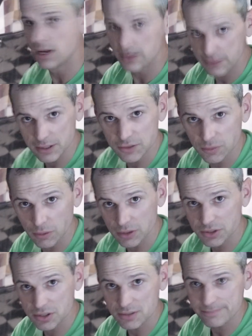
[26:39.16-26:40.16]
Thanks for
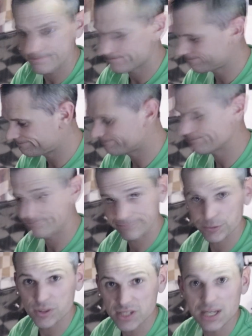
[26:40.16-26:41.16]
watching.
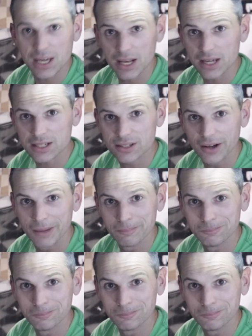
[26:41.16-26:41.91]
We'll see you next time.